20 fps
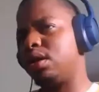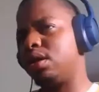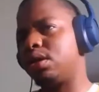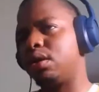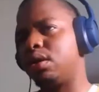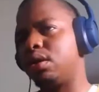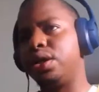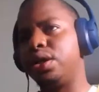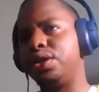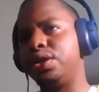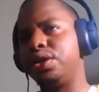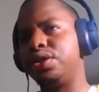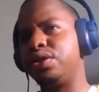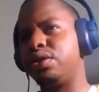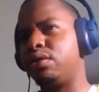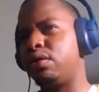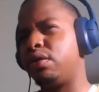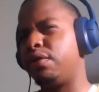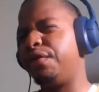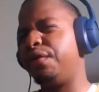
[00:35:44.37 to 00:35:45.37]
collection of
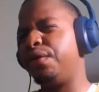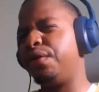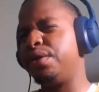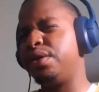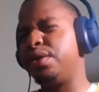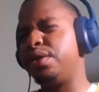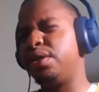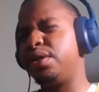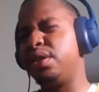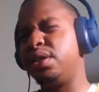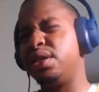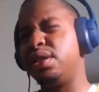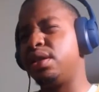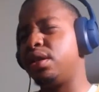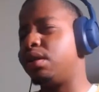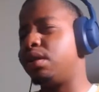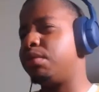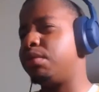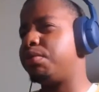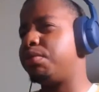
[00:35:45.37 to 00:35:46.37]
40 design
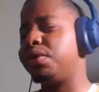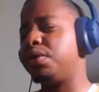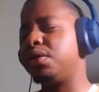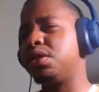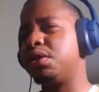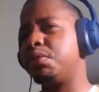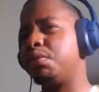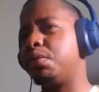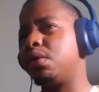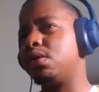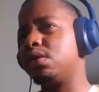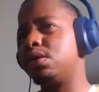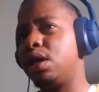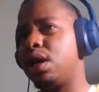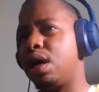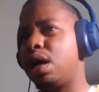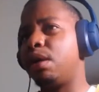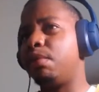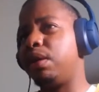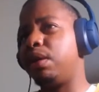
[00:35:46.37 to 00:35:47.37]
principles
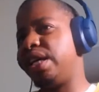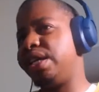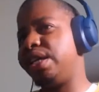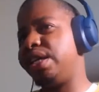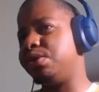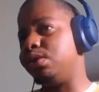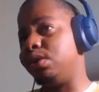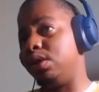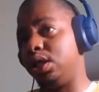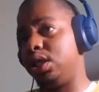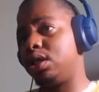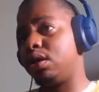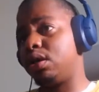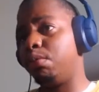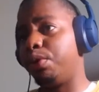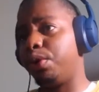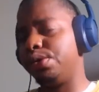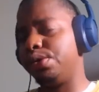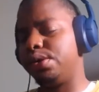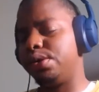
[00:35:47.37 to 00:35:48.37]
applied to digital
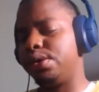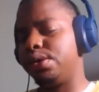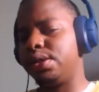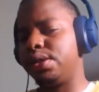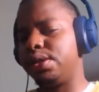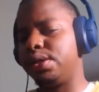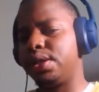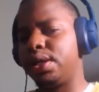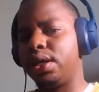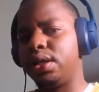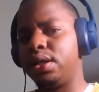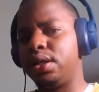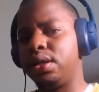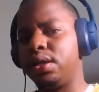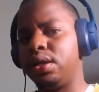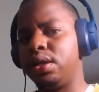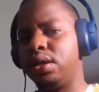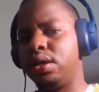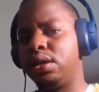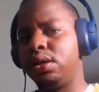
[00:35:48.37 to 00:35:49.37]
product design,
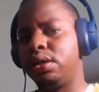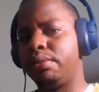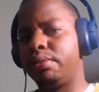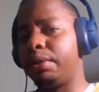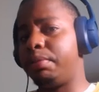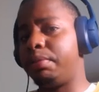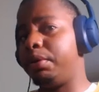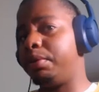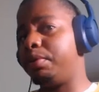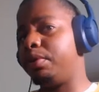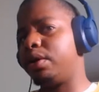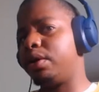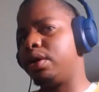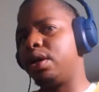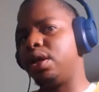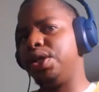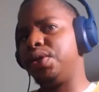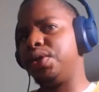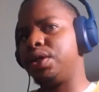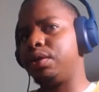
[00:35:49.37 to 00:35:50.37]
but people can
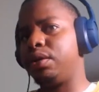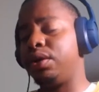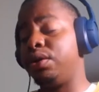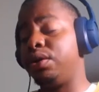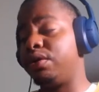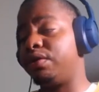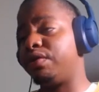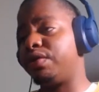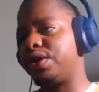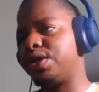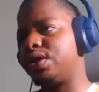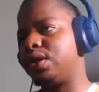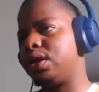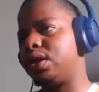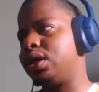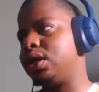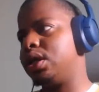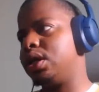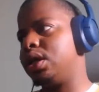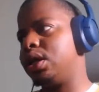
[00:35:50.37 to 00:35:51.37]
use
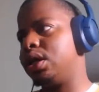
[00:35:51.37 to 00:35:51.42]
universally.